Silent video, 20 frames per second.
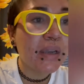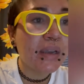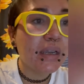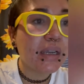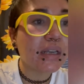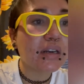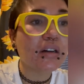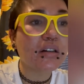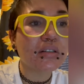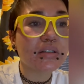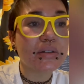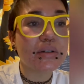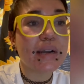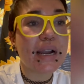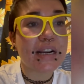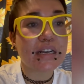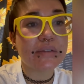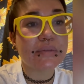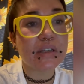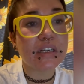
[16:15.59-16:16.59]
and also
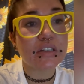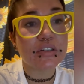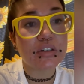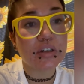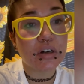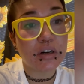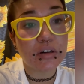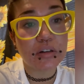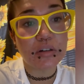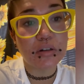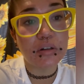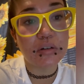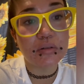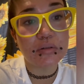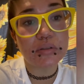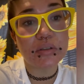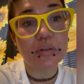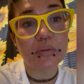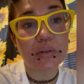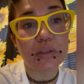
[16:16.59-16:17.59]
activated charcoal,
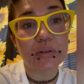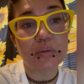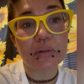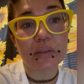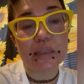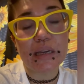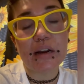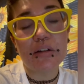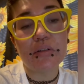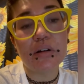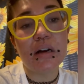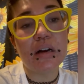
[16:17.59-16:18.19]
so with or without